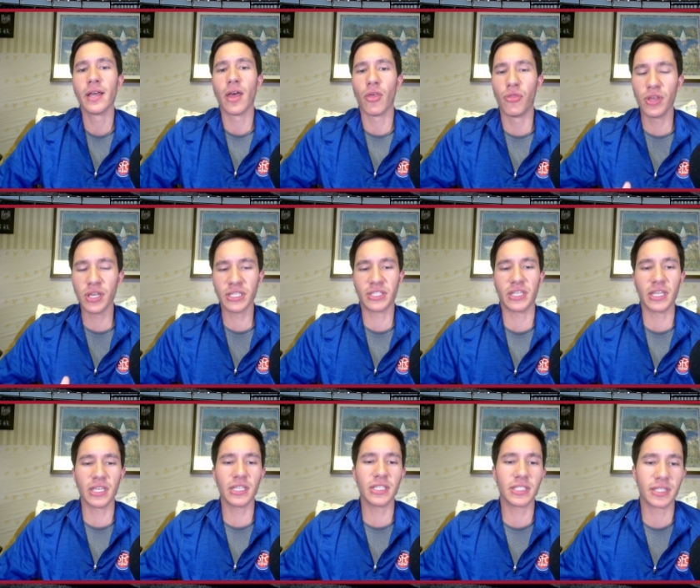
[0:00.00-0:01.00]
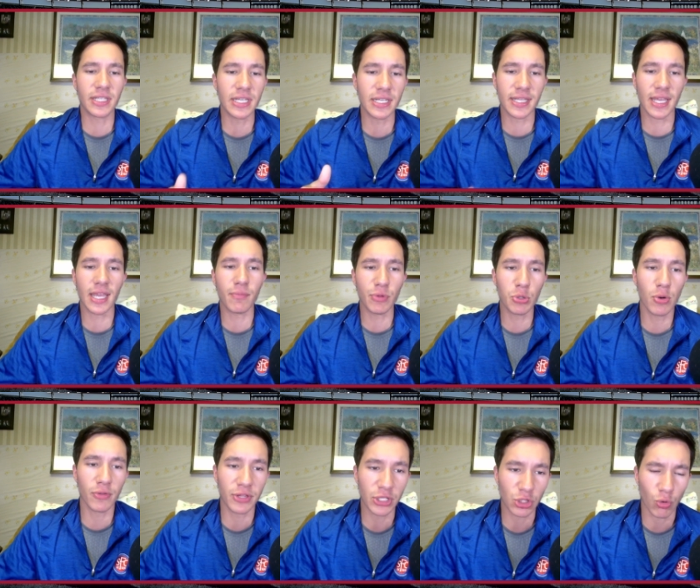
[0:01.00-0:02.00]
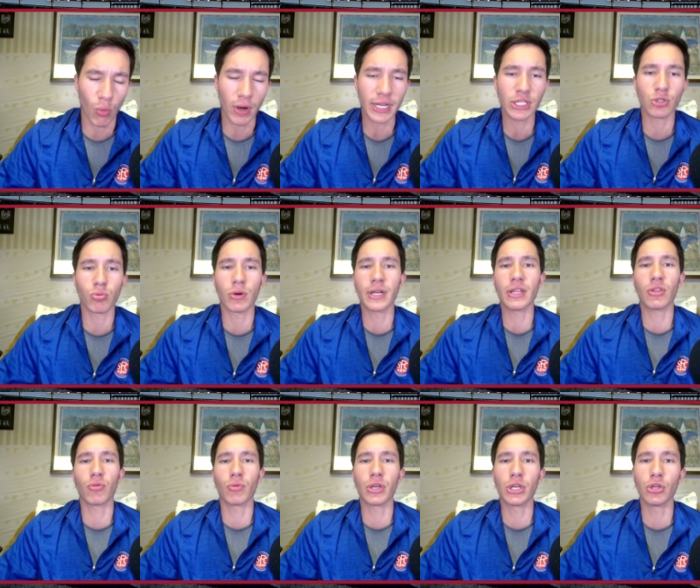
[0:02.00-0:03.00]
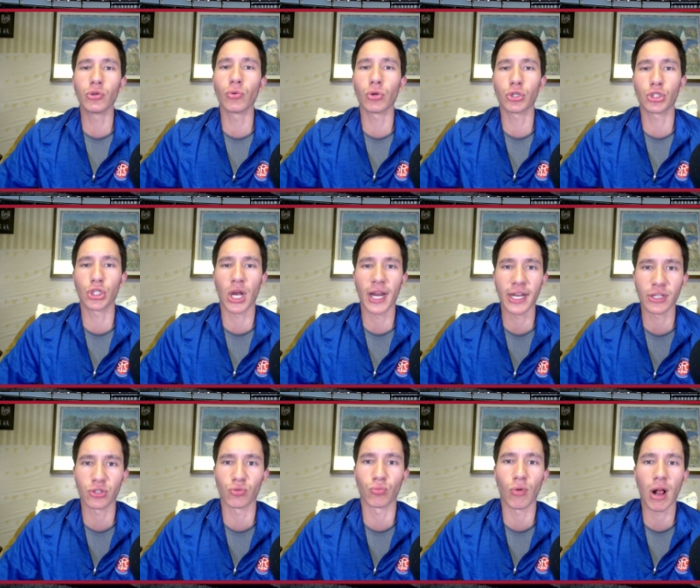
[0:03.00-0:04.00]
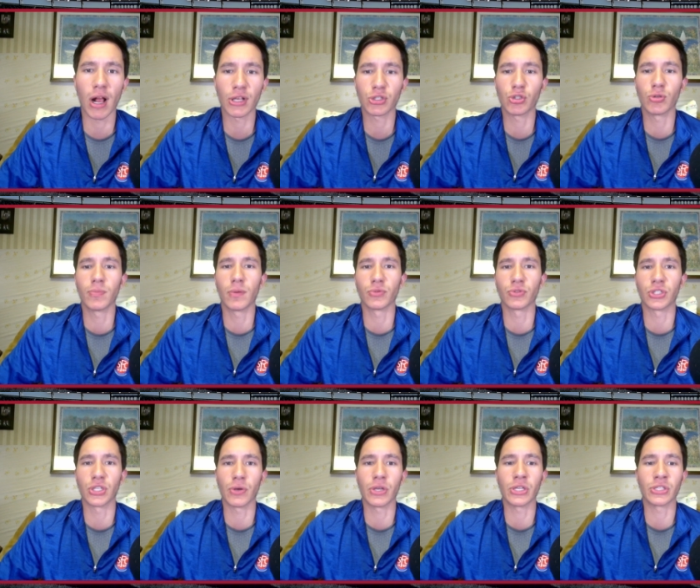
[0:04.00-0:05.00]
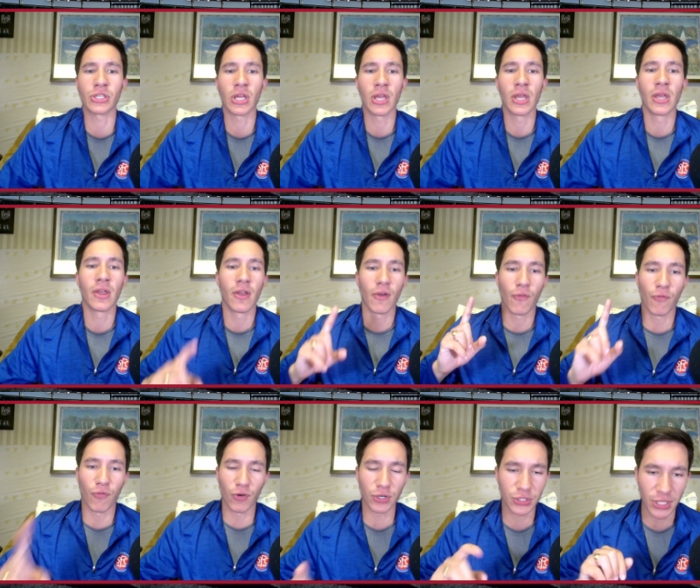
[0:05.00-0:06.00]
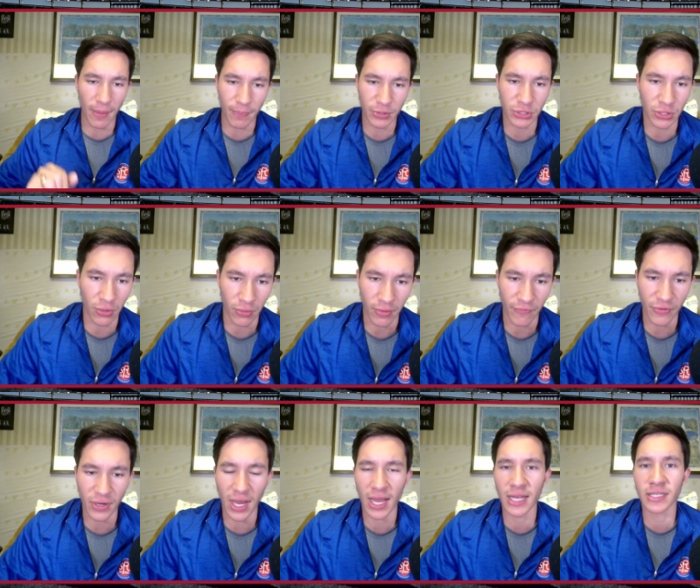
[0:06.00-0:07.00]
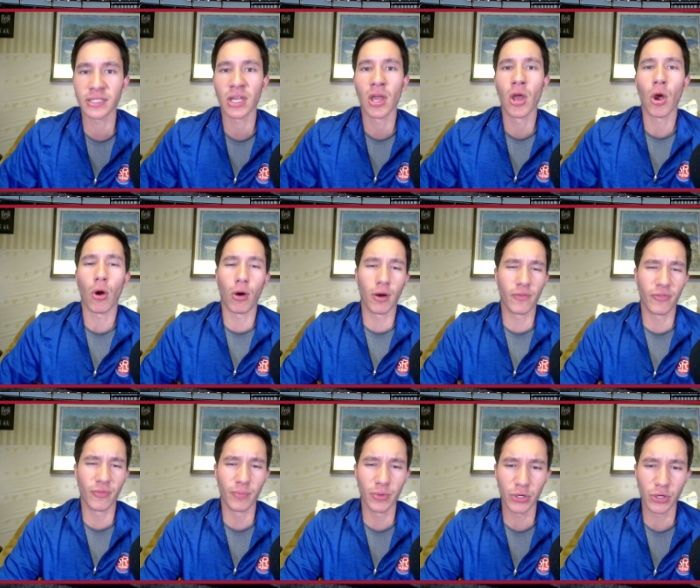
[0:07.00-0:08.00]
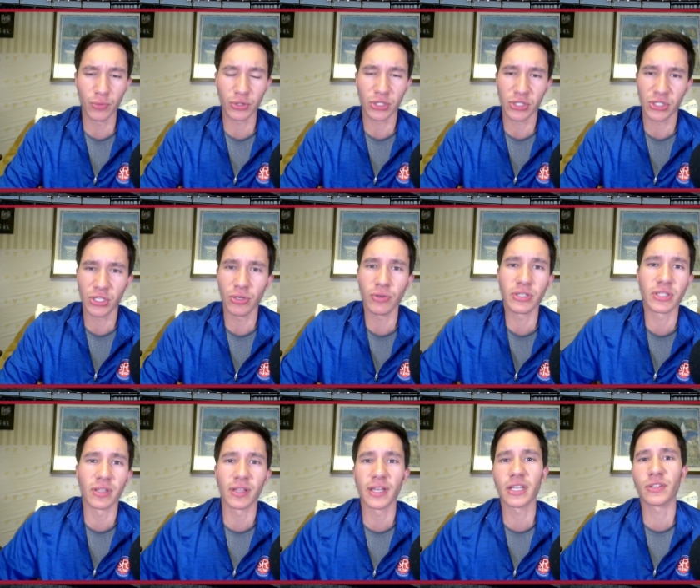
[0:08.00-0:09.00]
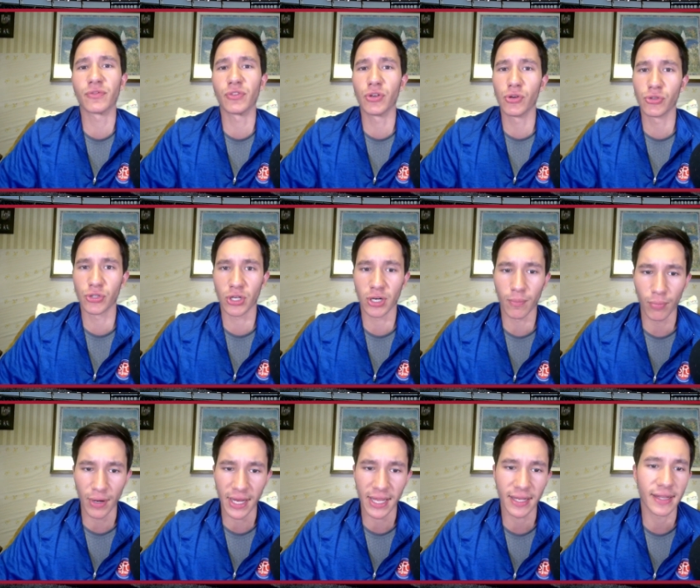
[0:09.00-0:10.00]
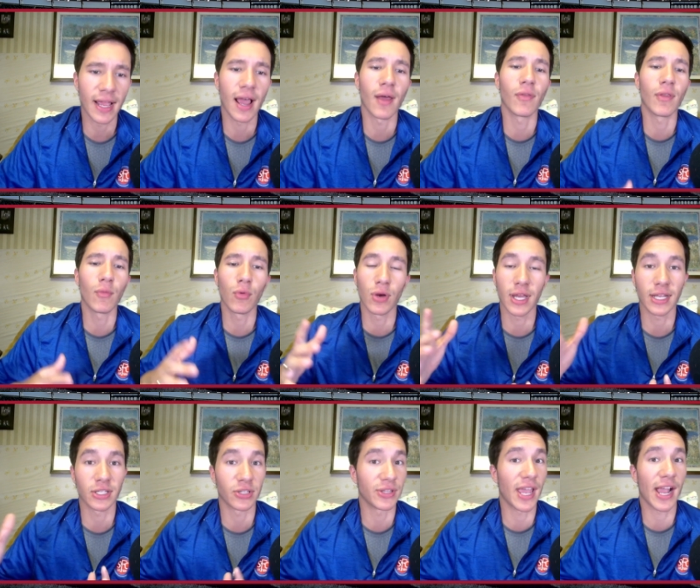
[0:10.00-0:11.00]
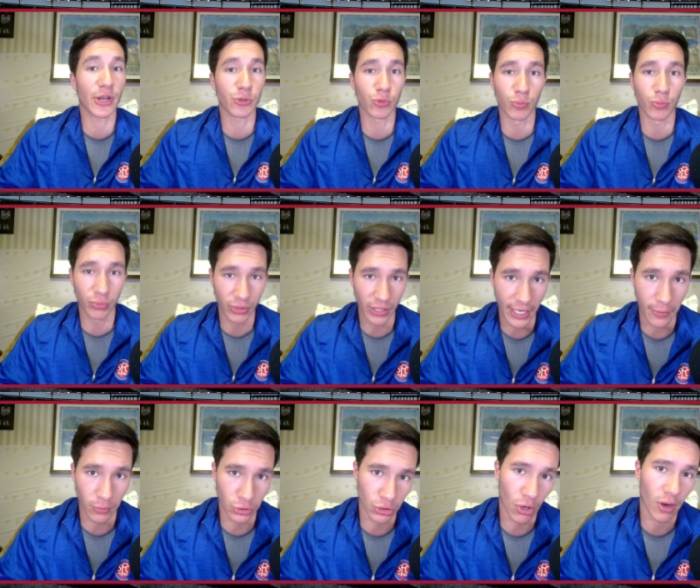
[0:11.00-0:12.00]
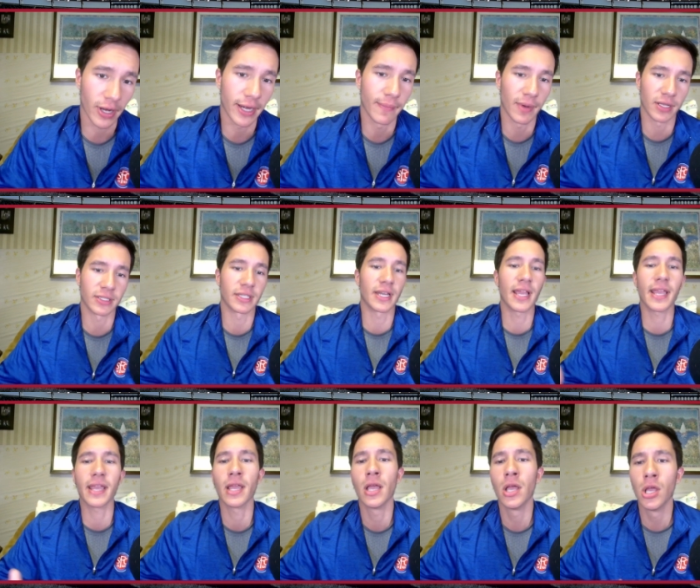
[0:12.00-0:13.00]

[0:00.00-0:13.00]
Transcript: this is the debut of the 2023 New York Giants Roster Bubble Series first episode. If you guys aren't familiar with the series the last few years, I'm going to break it down. Then we'll get into the actual player we're talking about today.